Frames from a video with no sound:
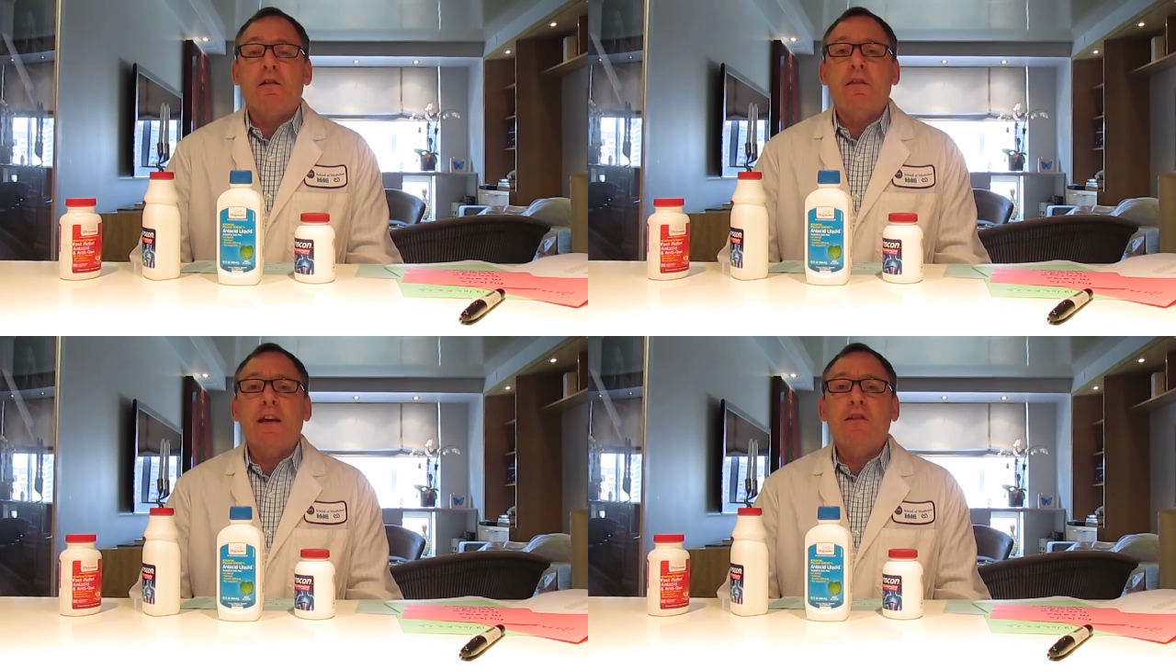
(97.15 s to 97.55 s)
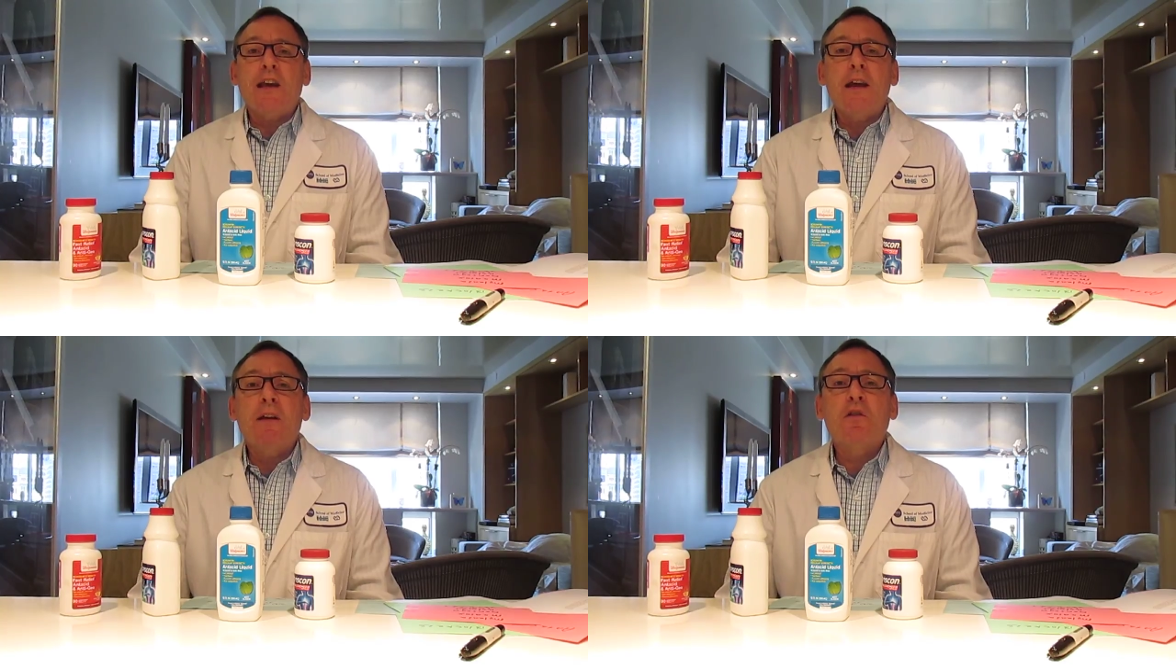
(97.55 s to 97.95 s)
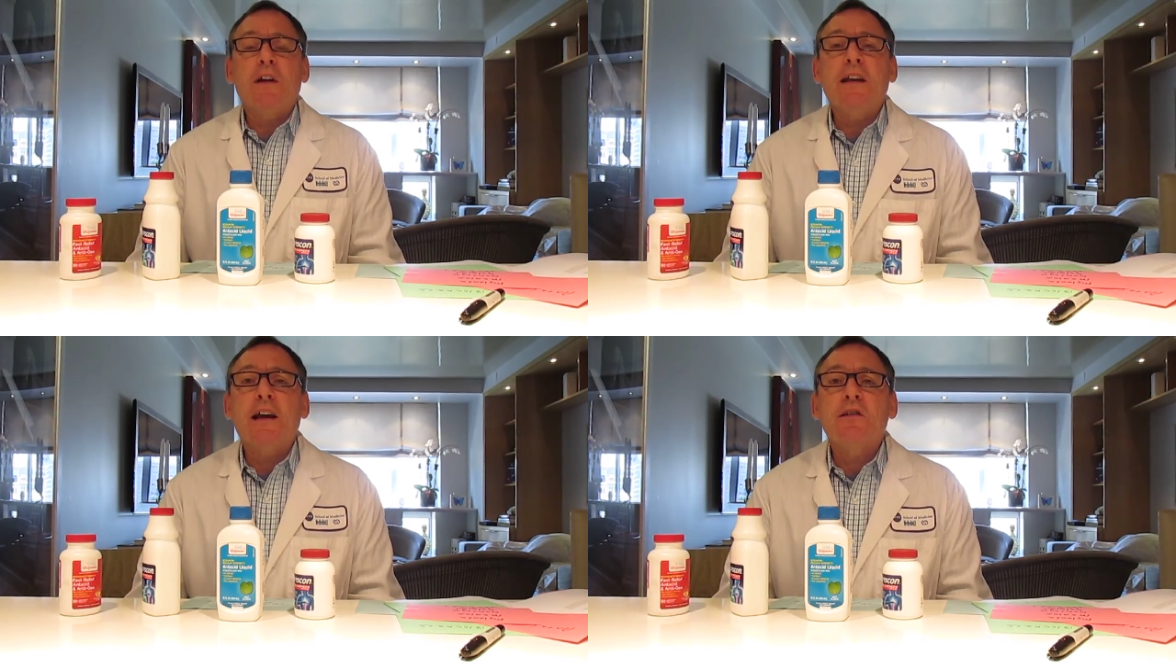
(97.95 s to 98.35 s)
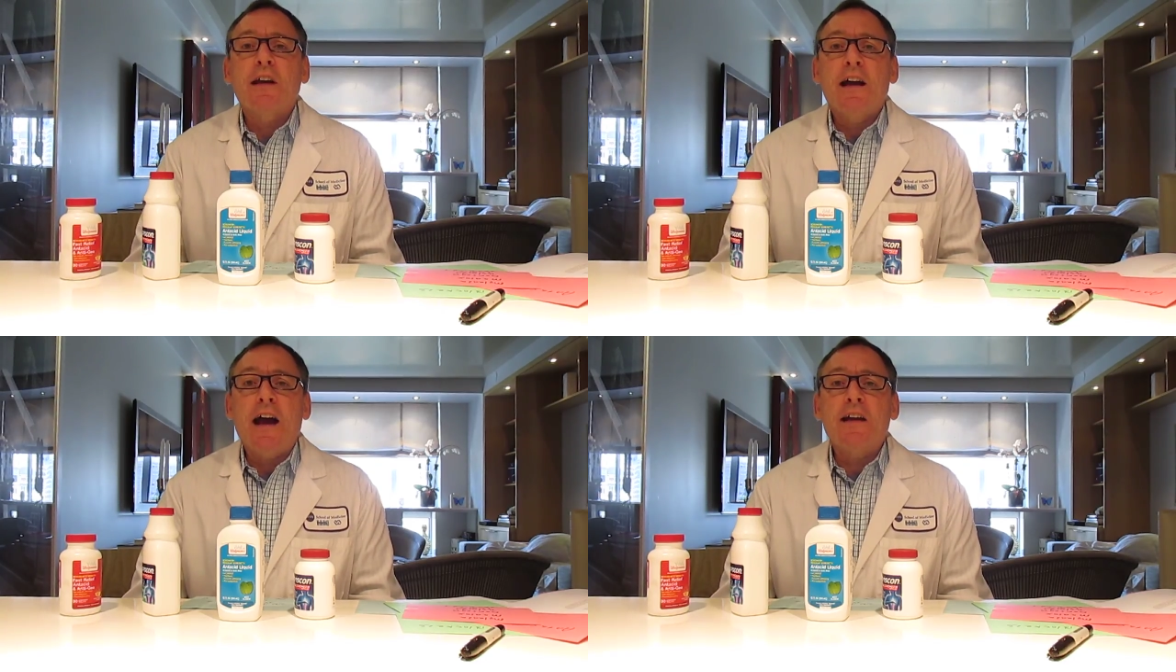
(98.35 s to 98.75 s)
the same
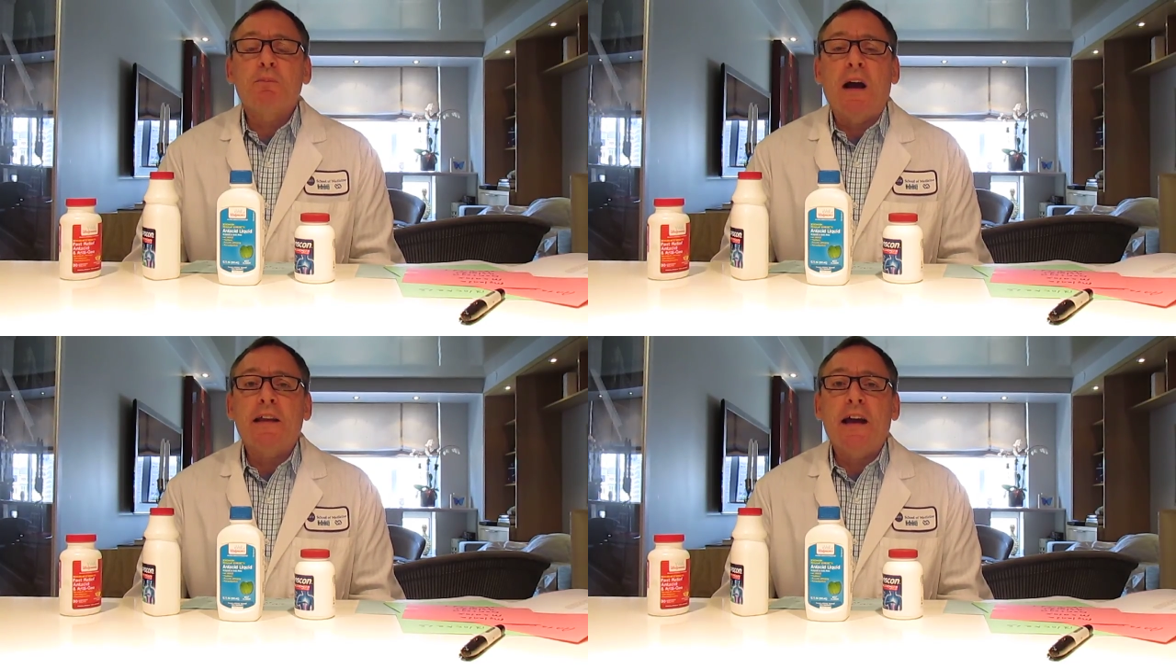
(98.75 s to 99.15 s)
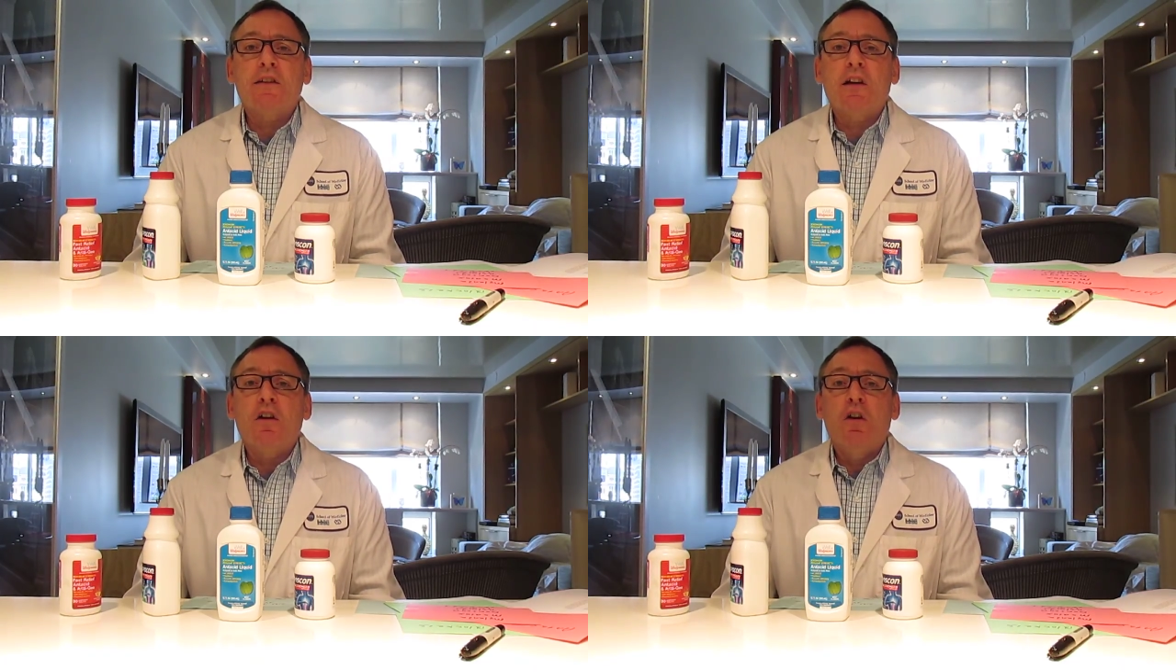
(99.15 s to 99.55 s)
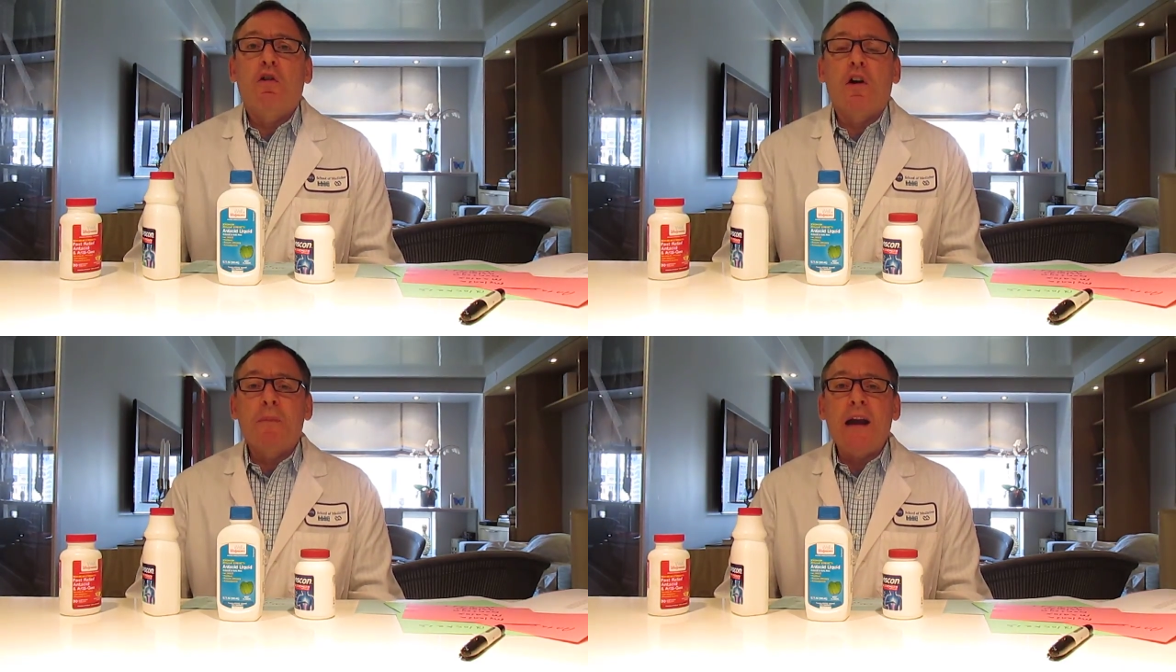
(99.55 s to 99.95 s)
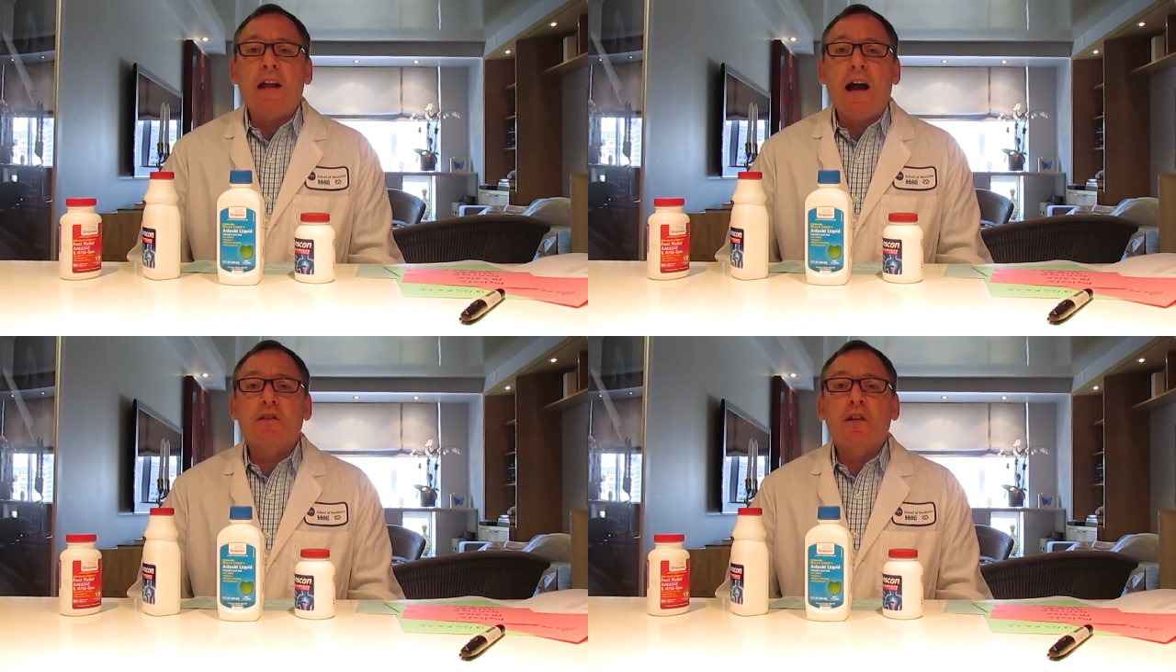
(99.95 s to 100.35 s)
ingredients as Mylanta or
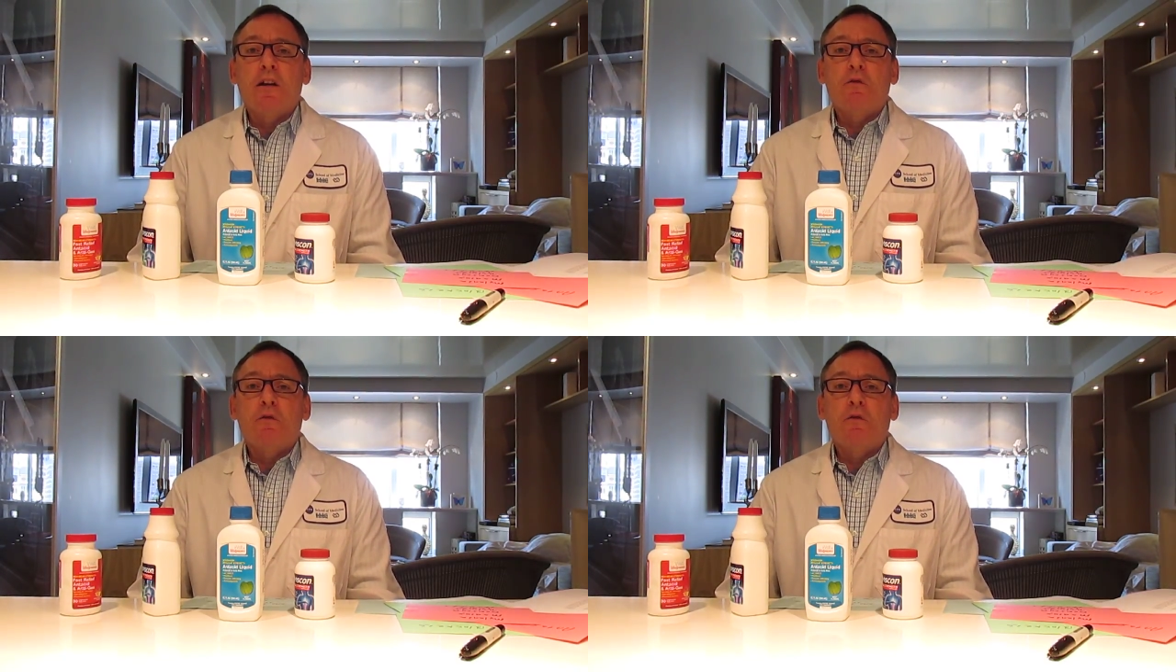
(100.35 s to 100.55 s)
Maalox,